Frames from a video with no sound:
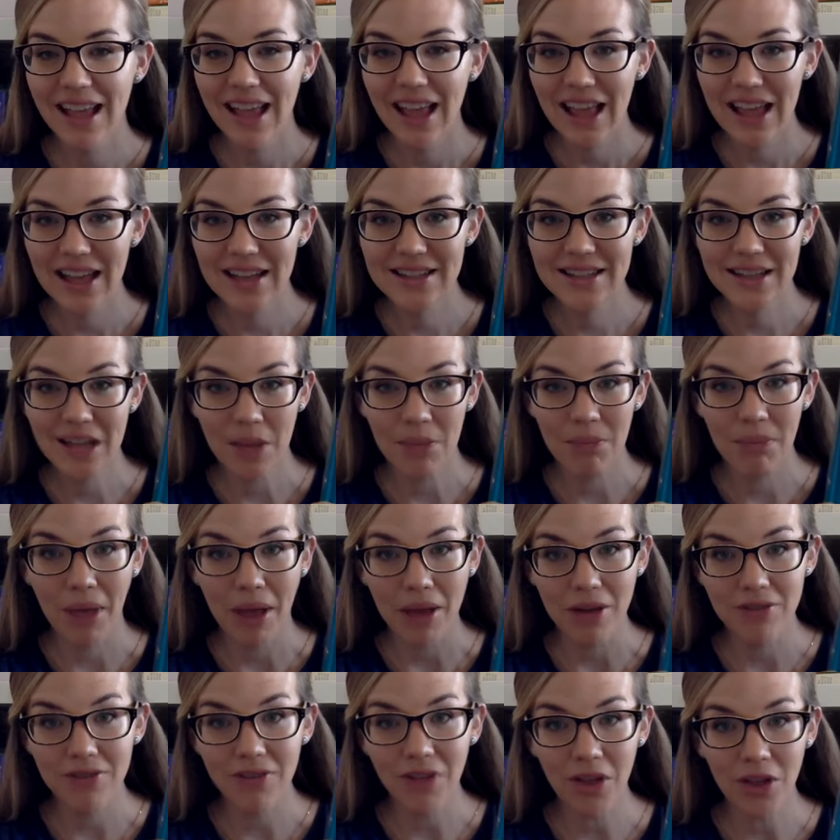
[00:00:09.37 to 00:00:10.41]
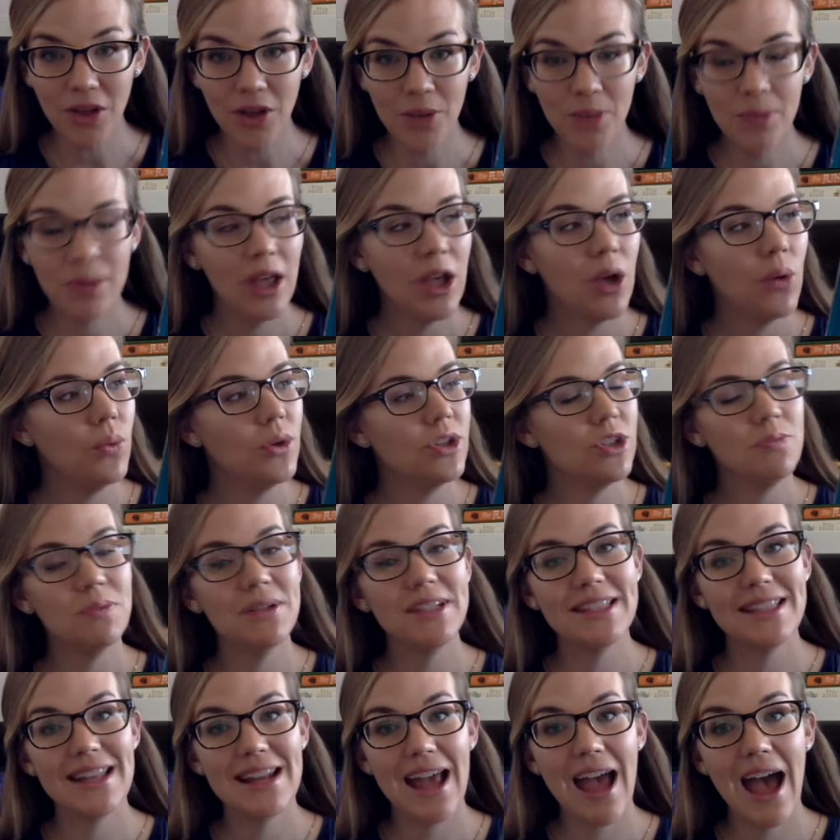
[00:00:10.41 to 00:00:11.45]
It is a combined volume, which
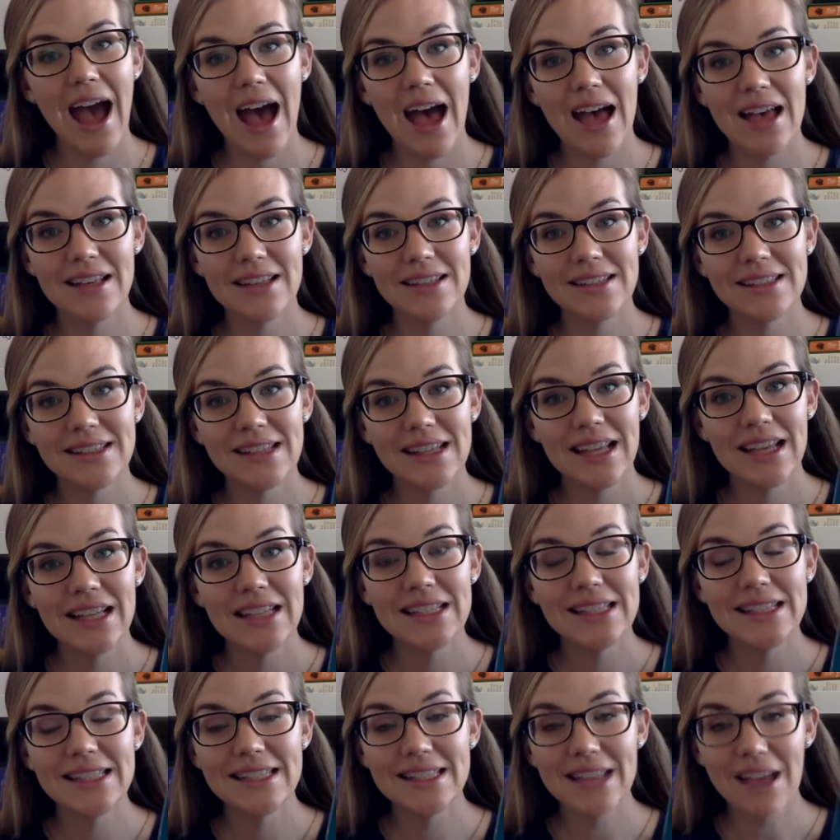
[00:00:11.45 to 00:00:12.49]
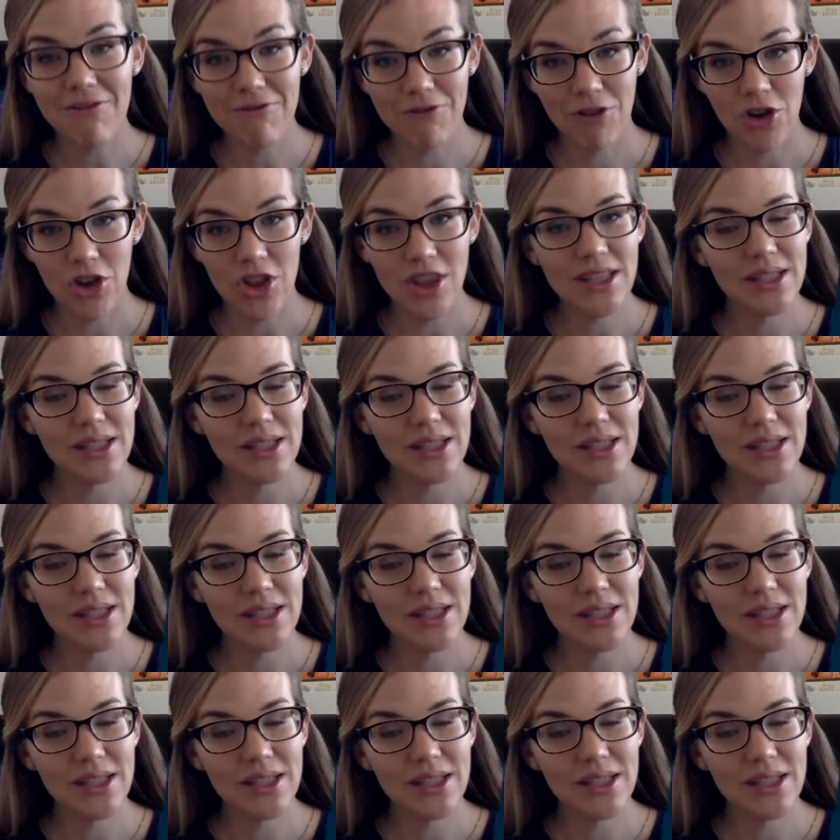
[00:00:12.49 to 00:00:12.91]
means that it has several.